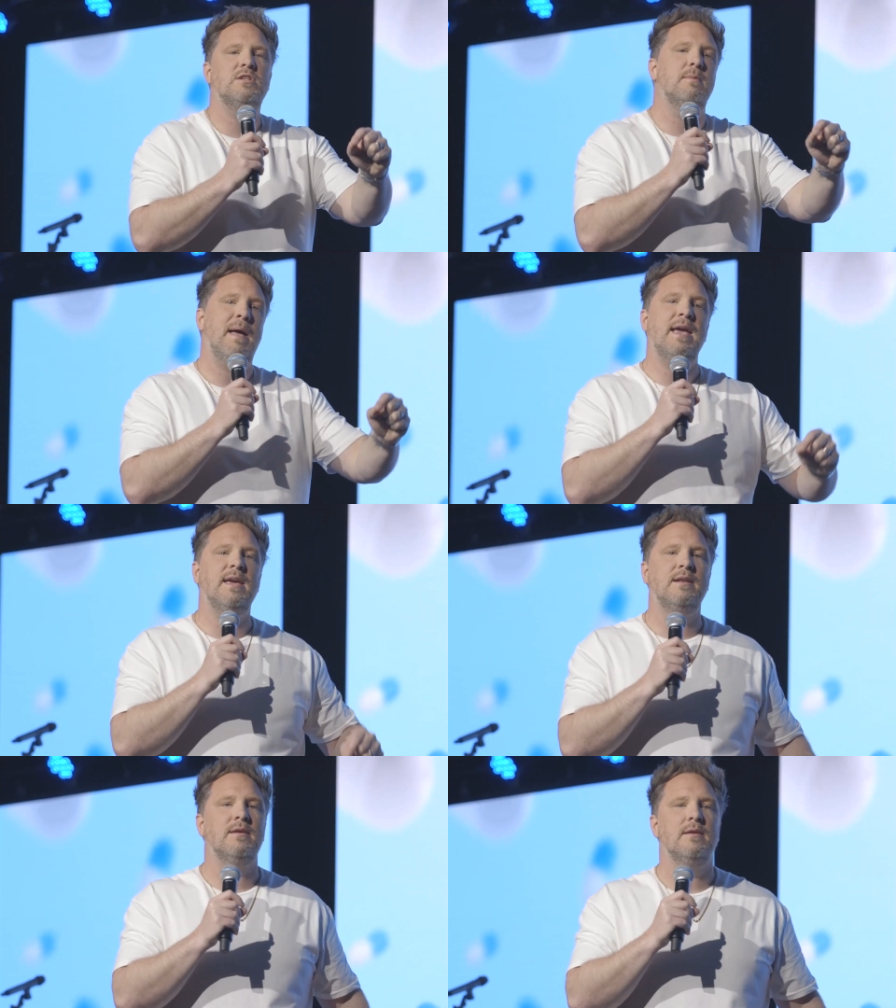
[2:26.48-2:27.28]
to make
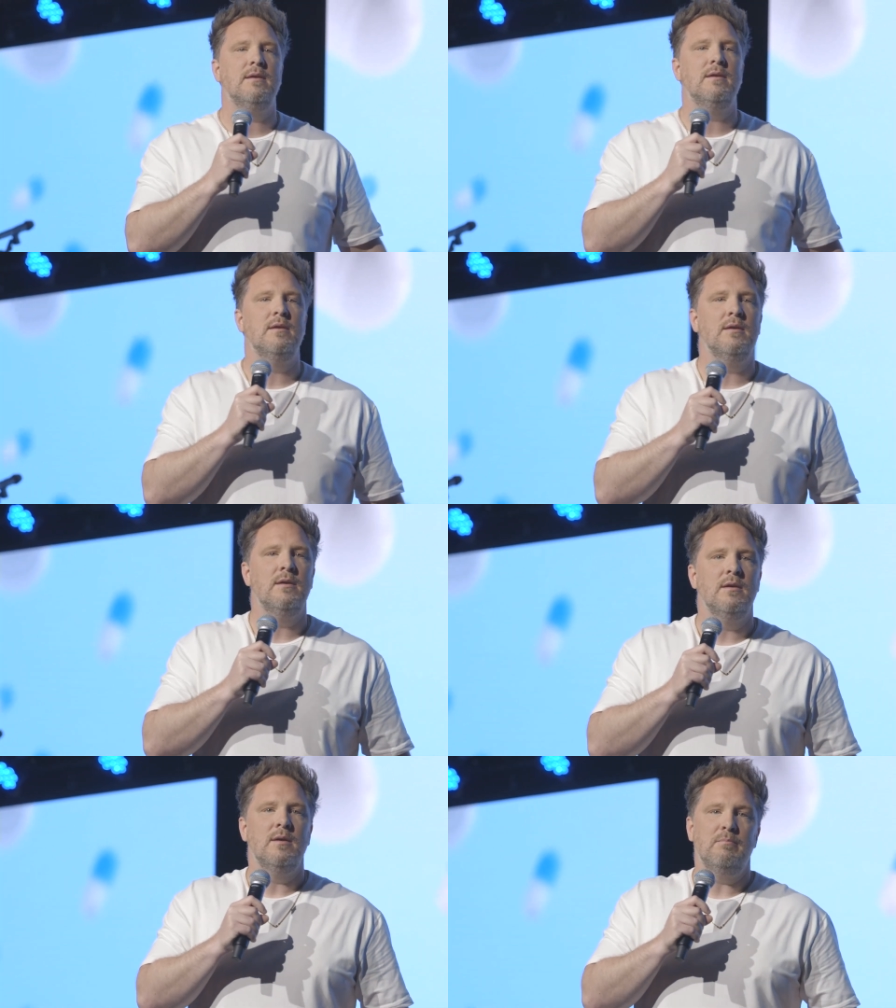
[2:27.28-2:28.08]
it?
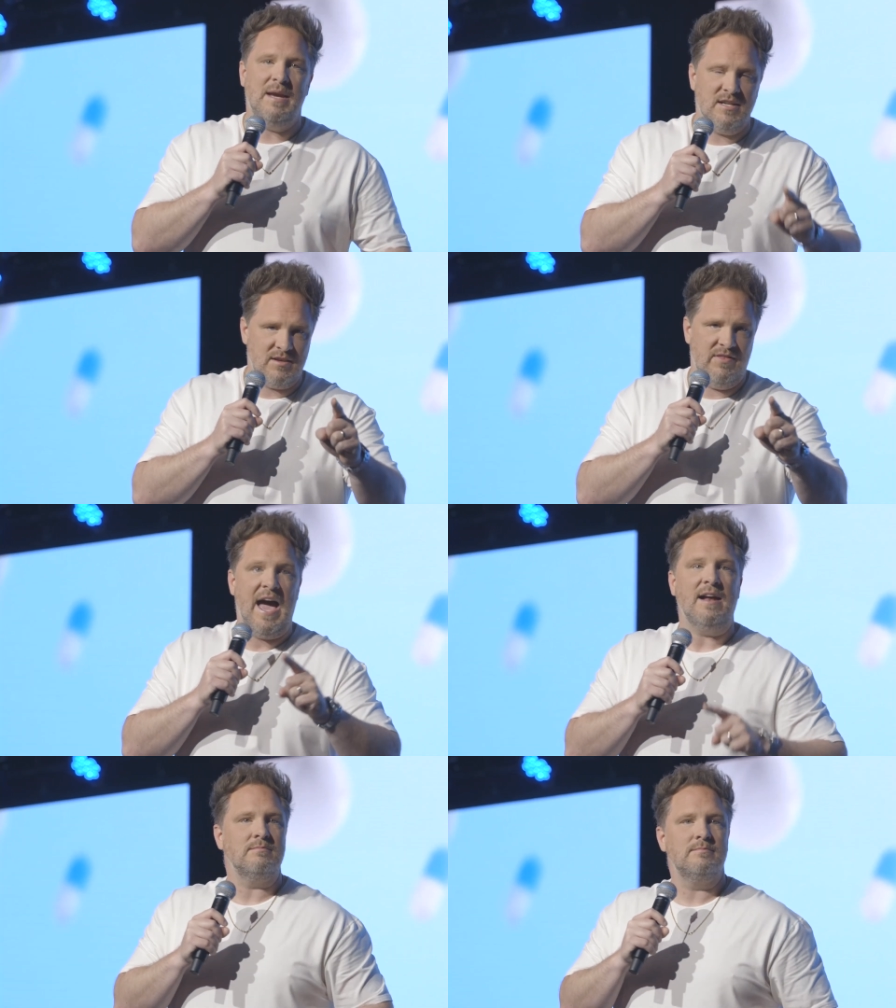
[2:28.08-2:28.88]
Because of
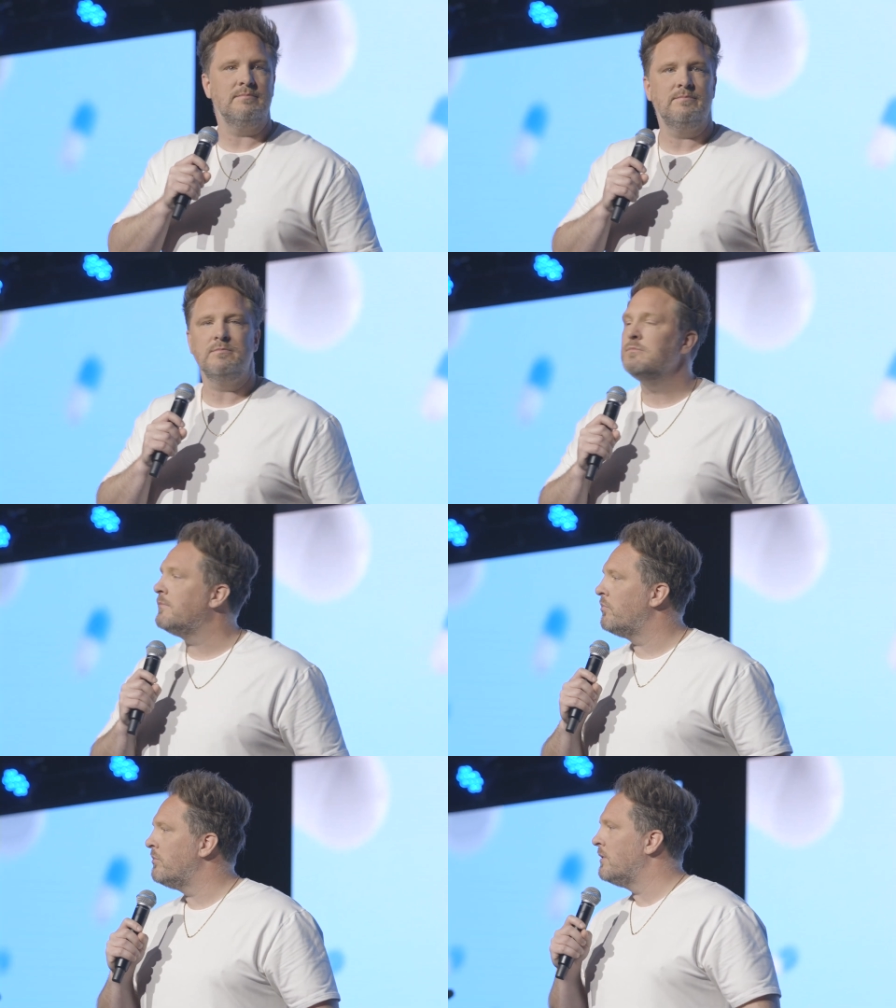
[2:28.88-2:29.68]
that.
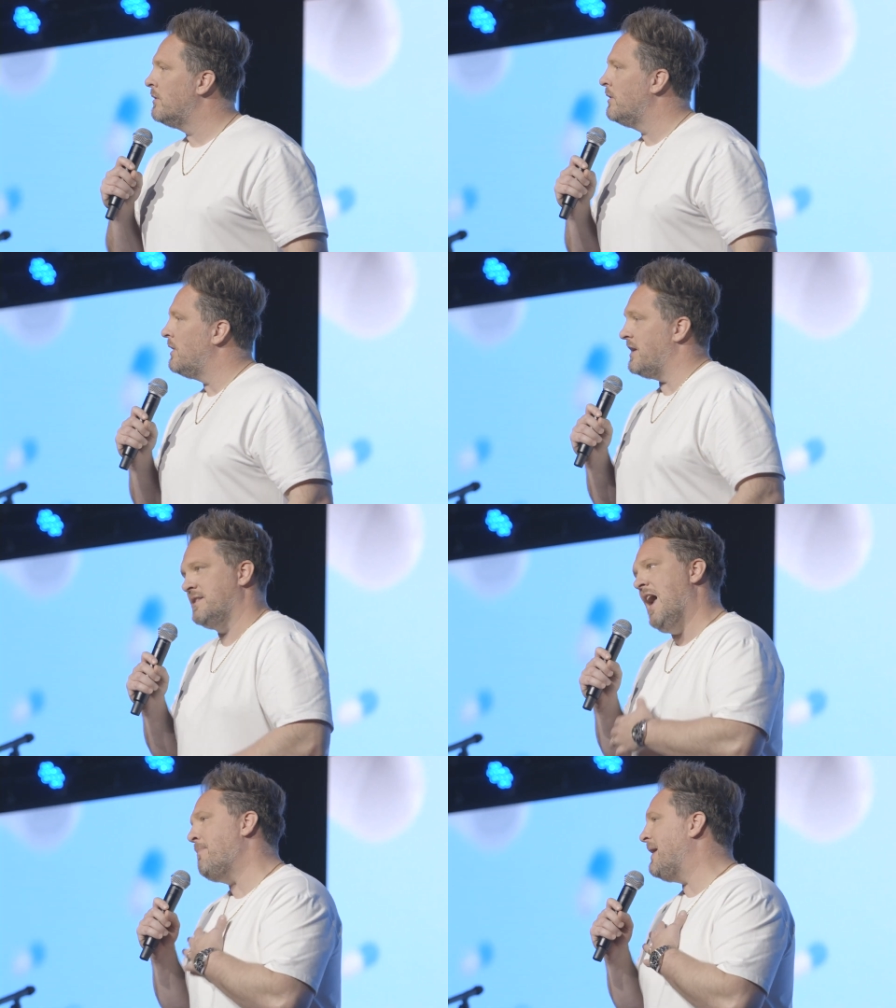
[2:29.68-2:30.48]
It's
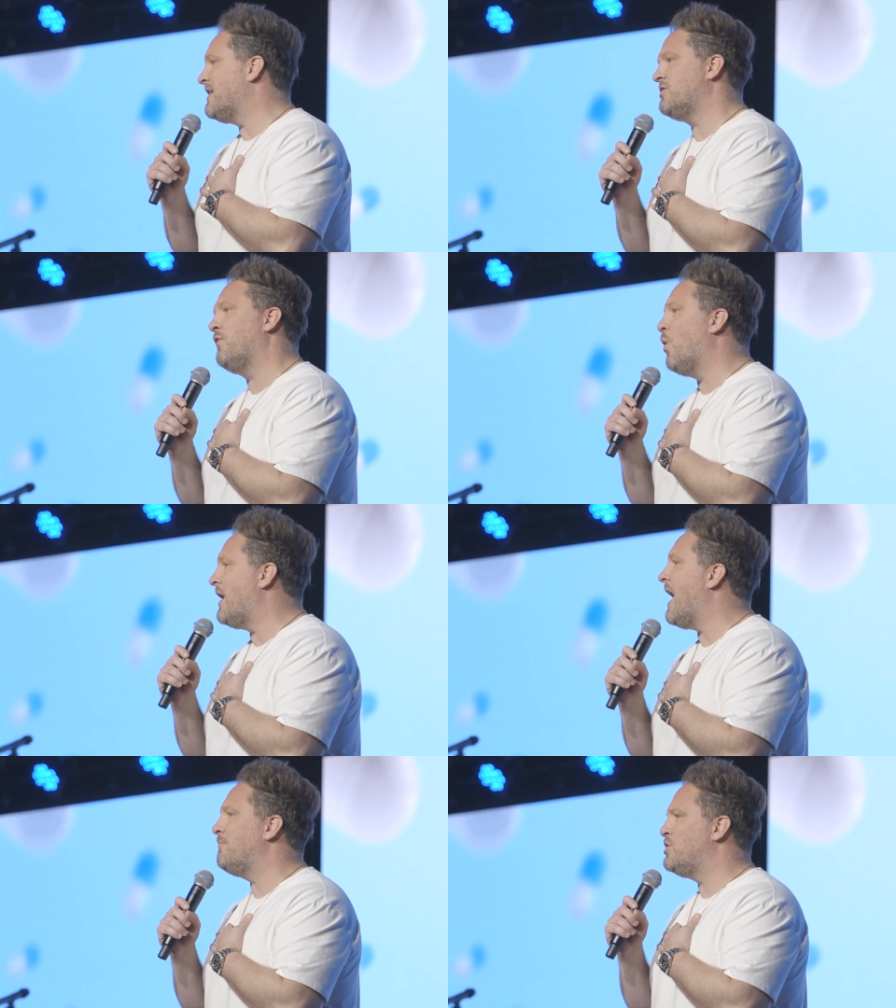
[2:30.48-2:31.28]
not because of what
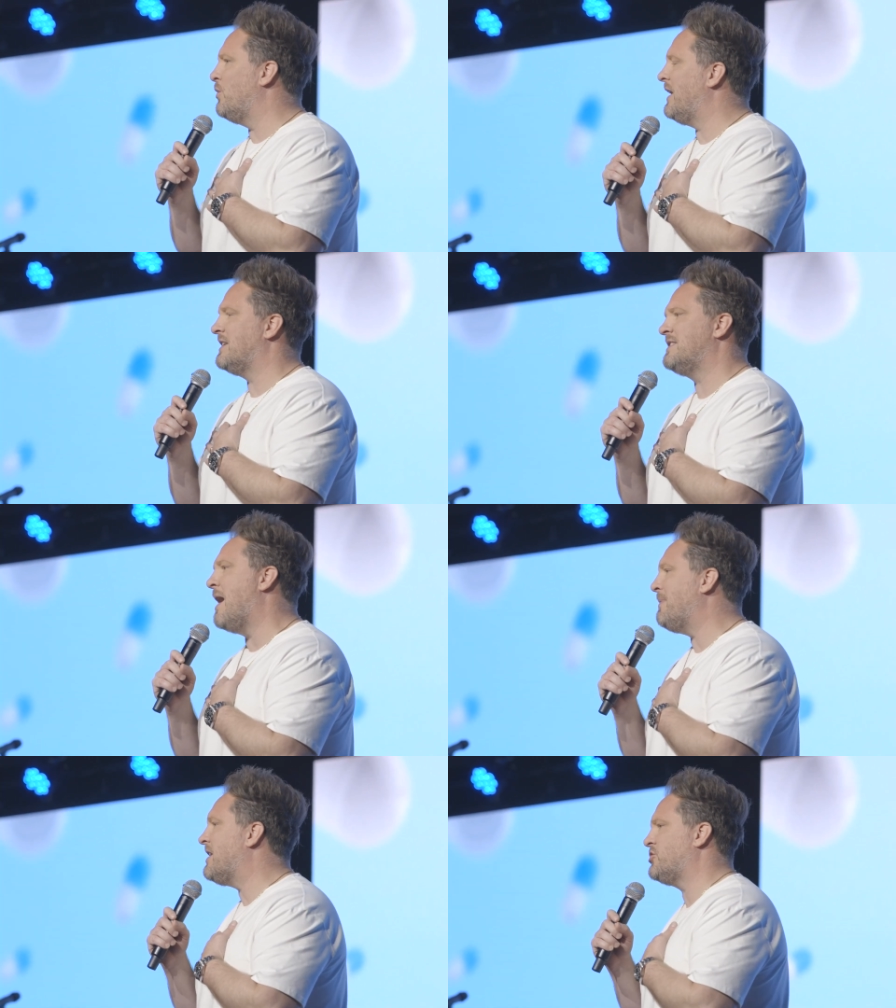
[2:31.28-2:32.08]
I'm doing. It's not
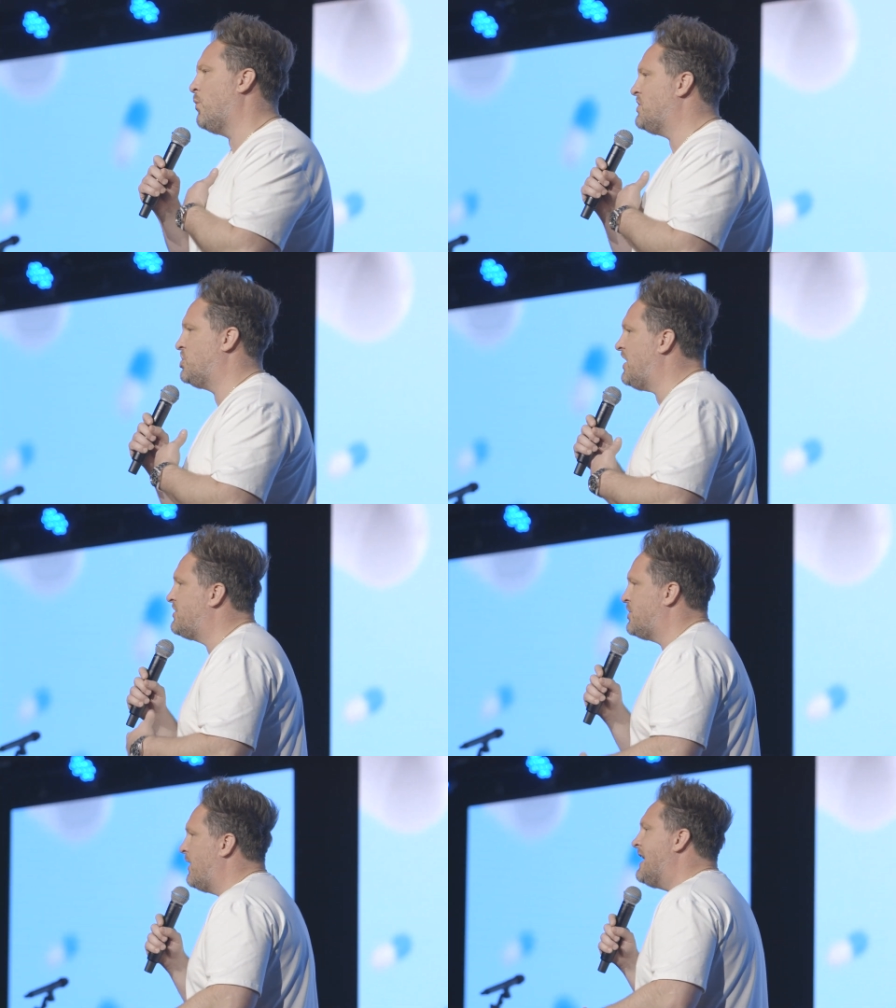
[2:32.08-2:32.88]
because of what she's doing.